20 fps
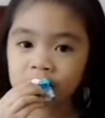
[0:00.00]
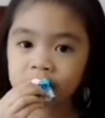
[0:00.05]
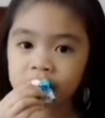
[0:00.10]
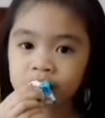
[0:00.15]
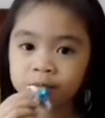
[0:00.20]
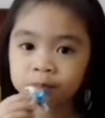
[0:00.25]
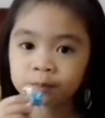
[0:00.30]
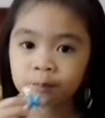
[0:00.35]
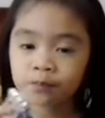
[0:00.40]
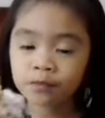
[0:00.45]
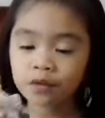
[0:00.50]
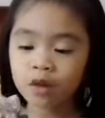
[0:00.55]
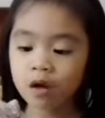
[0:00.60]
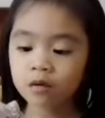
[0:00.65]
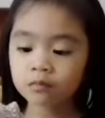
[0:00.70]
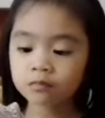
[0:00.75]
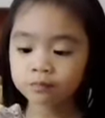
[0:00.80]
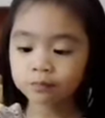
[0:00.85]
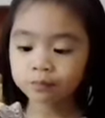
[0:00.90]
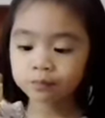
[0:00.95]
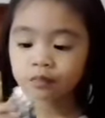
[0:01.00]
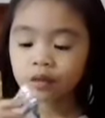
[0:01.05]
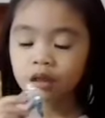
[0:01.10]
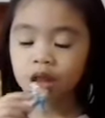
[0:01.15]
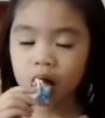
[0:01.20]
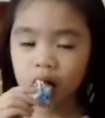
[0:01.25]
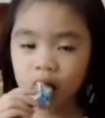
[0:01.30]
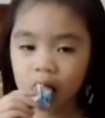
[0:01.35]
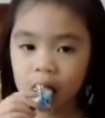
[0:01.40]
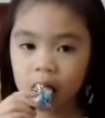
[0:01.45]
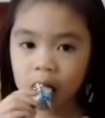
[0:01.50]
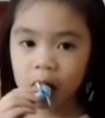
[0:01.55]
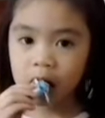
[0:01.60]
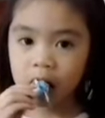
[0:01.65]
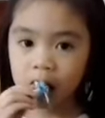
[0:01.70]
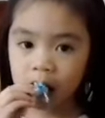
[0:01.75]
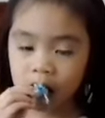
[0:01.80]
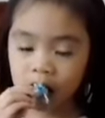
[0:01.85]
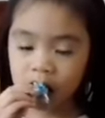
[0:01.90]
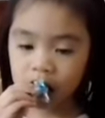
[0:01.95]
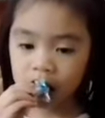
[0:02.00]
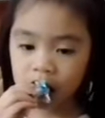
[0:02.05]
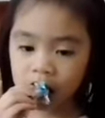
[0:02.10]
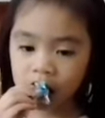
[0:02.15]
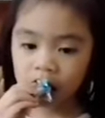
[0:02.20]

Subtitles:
Also soup? Which soup do you like?